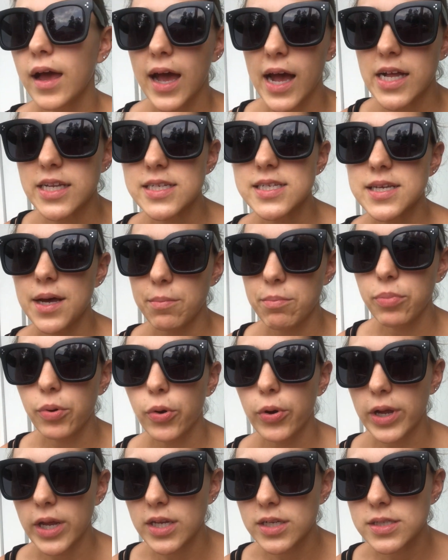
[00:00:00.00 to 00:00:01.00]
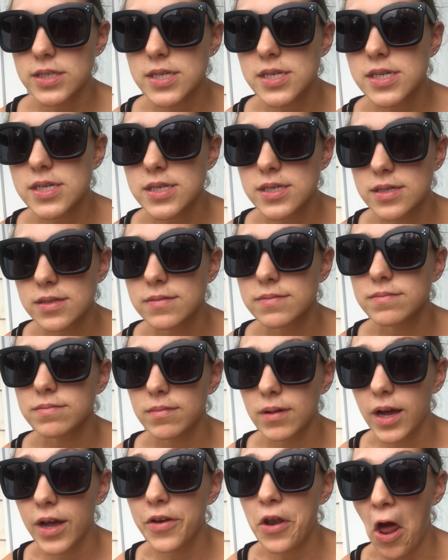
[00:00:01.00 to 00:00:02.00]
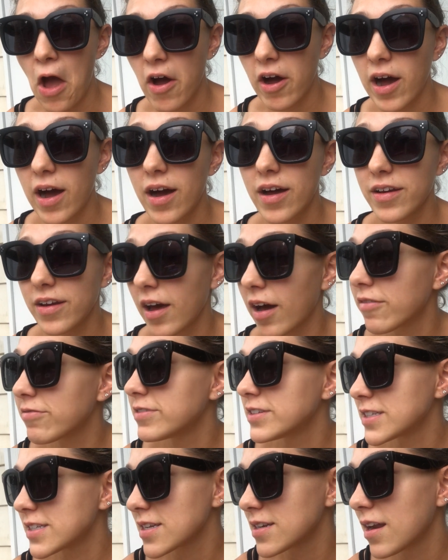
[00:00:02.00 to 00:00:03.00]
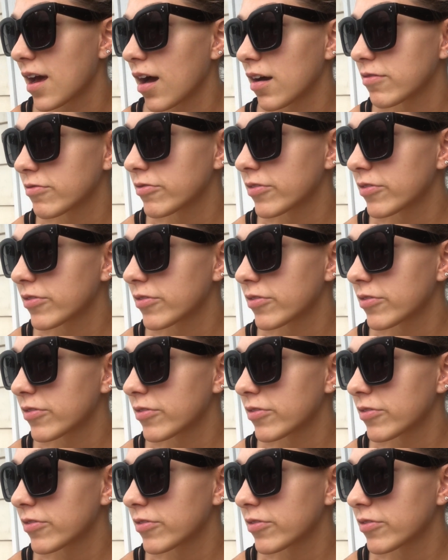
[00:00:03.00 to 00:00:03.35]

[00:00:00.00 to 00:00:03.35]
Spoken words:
at some point enough is enough.